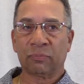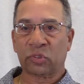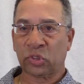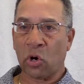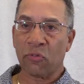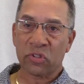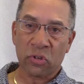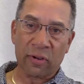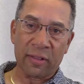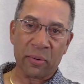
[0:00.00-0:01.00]
service
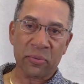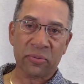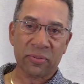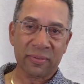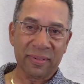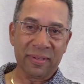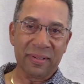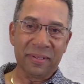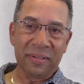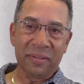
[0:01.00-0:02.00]
of others,
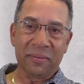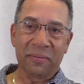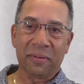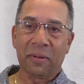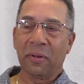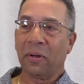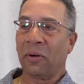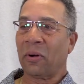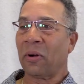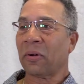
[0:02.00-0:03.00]
mm -hmm.
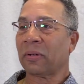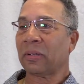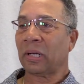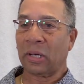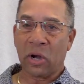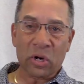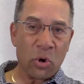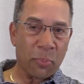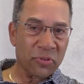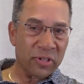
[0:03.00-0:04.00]
or
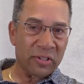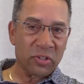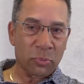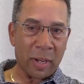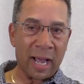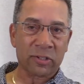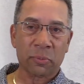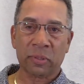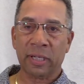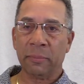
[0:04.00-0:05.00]
clerical positions
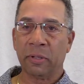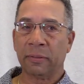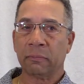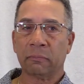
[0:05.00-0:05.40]
possibly, but